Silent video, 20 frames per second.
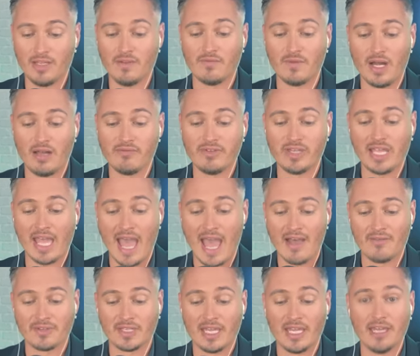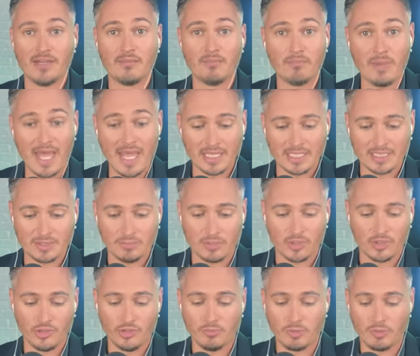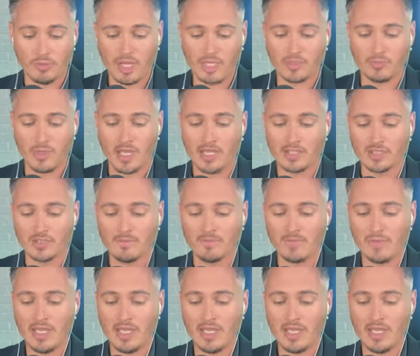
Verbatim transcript: involving Afghan banks, per Human Rights Watch.